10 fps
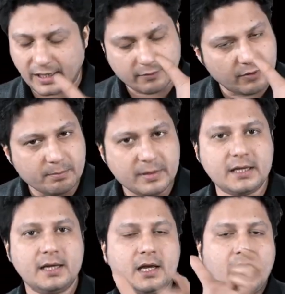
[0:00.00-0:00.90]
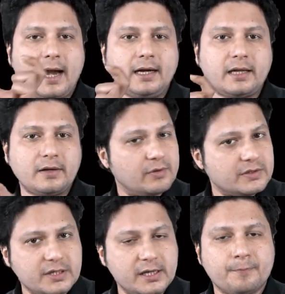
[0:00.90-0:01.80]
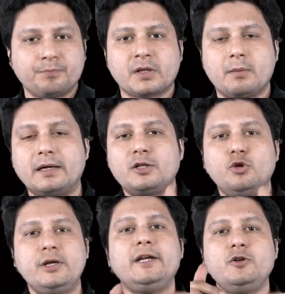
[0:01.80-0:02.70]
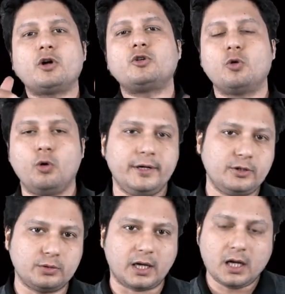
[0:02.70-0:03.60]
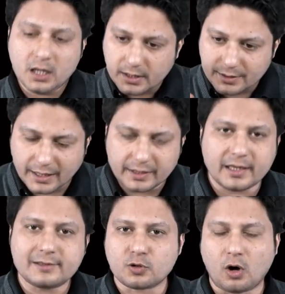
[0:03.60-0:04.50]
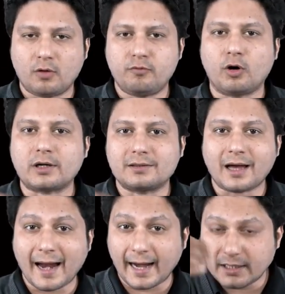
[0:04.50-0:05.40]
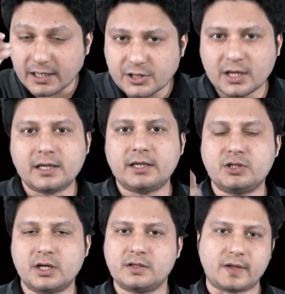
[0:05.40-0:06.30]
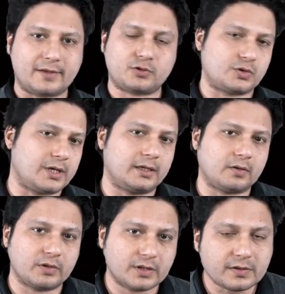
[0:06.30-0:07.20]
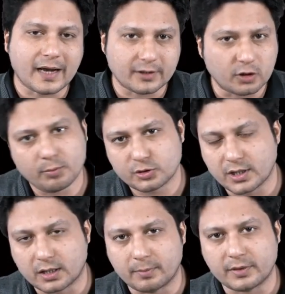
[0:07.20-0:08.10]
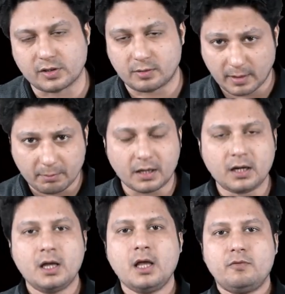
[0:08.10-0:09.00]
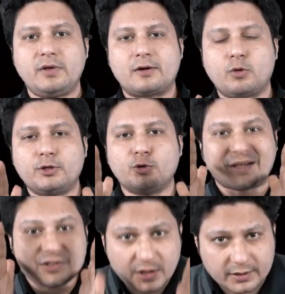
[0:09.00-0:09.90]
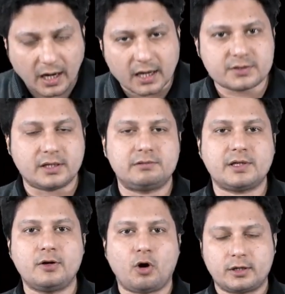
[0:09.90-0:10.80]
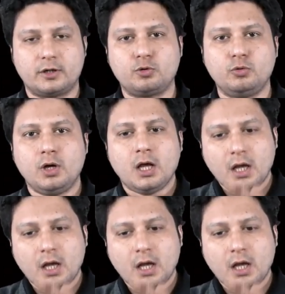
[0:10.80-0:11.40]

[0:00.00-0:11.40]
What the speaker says: type 1B and type 1C. But you need not to go into the details of what are the additional injuries associated with this antero-posterior compression. Remember, we are going to restrict ourselves in order to